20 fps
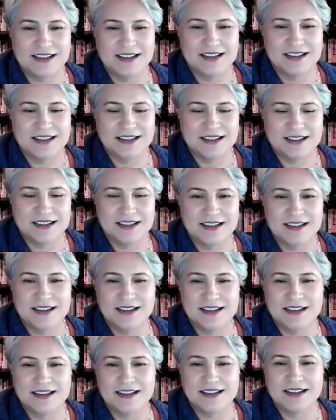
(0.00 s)

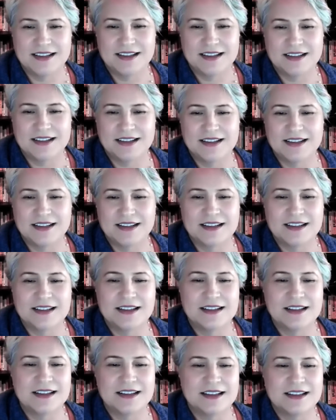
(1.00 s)

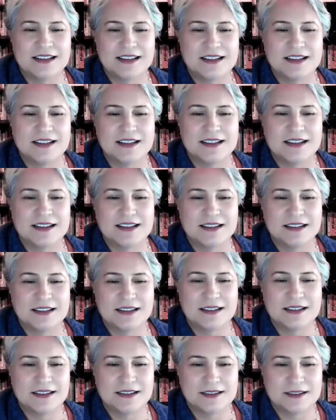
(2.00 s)

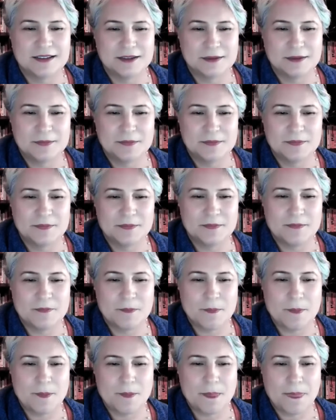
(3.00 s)

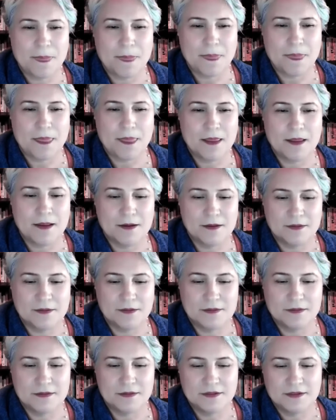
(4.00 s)

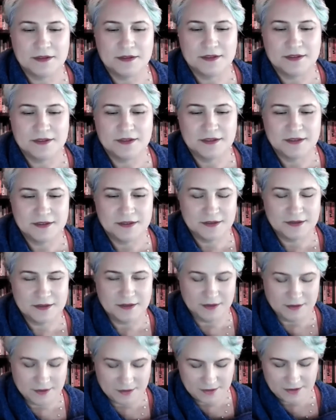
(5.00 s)

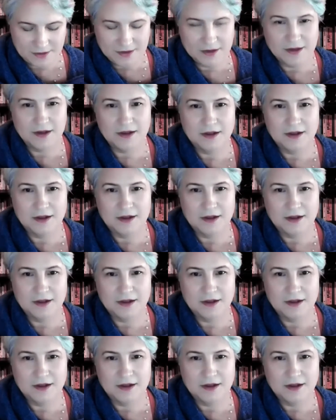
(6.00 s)
(silent)